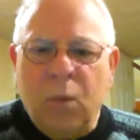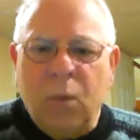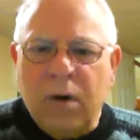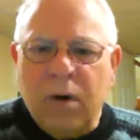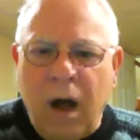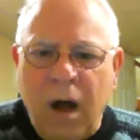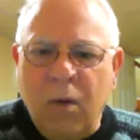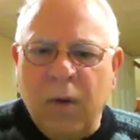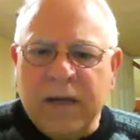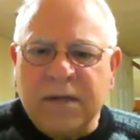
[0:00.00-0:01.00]
weren't
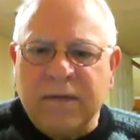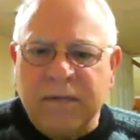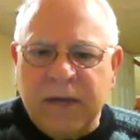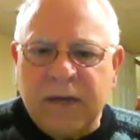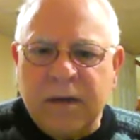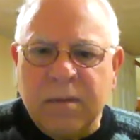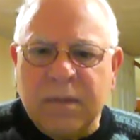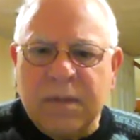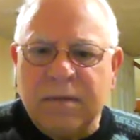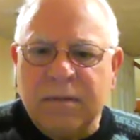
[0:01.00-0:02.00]
always
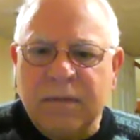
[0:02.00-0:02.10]
victims.